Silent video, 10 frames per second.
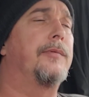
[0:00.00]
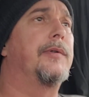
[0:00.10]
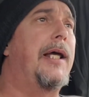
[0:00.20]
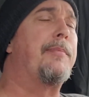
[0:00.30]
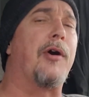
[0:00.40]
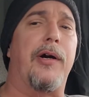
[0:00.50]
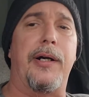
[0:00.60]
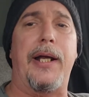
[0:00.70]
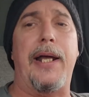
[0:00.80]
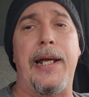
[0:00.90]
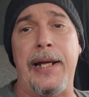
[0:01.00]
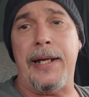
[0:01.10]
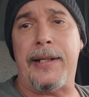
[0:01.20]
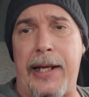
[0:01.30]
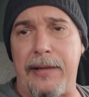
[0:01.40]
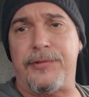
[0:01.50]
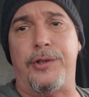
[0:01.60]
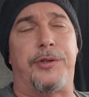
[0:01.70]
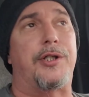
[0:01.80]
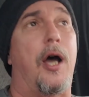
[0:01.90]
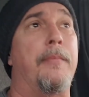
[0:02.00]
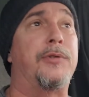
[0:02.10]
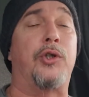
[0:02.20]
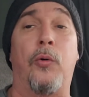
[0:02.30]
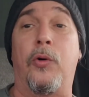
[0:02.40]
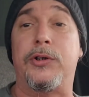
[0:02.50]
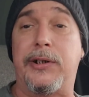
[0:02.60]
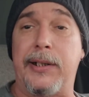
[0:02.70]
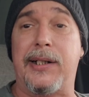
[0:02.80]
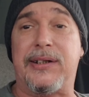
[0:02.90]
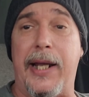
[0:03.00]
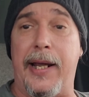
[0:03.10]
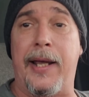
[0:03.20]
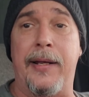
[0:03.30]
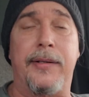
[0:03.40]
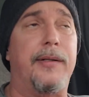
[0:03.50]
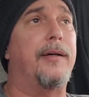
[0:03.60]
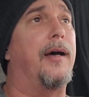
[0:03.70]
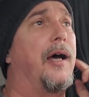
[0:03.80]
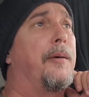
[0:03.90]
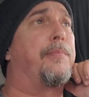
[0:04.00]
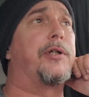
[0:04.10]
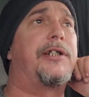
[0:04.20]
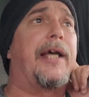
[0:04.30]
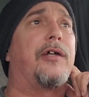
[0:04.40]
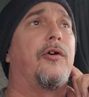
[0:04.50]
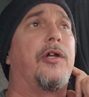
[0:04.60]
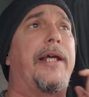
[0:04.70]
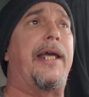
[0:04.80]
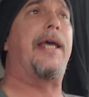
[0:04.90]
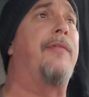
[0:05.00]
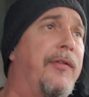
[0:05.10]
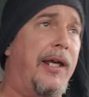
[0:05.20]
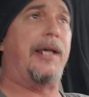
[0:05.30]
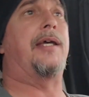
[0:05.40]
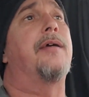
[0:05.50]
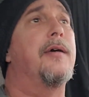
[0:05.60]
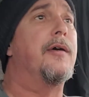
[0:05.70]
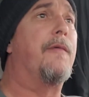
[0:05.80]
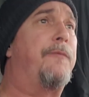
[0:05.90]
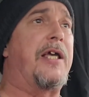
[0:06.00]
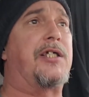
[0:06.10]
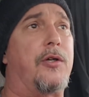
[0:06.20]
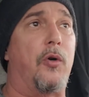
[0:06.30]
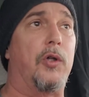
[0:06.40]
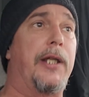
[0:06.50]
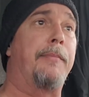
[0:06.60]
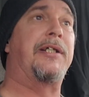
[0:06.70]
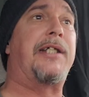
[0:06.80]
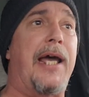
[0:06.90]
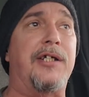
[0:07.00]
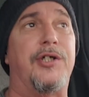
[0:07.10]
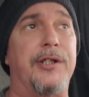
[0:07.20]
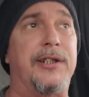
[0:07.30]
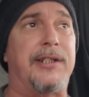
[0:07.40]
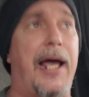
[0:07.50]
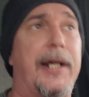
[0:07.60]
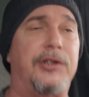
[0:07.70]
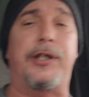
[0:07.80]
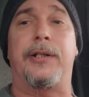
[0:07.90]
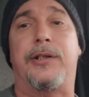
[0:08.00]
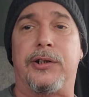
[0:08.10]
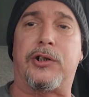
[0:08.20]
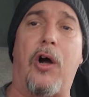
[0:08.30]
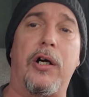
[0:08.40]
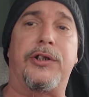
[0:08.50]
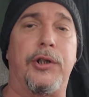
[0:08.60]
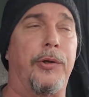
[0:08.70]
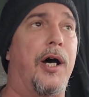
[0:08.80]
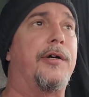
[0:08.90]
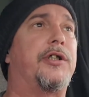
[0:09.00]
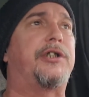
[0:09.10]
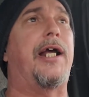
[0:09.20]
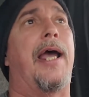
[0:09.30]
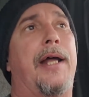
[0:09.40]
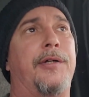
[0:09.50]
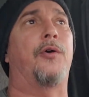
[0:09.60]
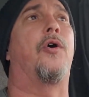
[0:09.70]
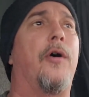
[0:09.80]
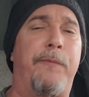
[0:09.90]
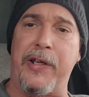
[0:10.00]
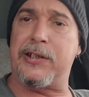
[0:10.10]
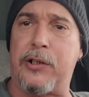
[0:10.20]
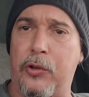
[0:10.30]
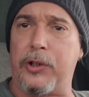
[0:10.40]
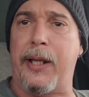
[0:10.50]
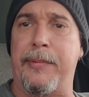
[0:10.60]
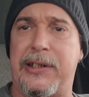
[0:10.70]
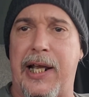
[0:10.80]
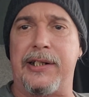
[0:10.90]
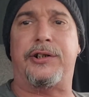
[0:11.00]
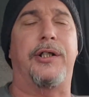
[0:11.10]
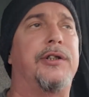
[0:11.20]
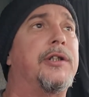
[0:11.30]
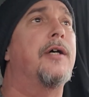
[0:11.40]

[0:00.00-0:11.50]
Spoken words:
Liber E gives you some tools to this end, particularly in the physical limitations section to start to understand your physical limitations.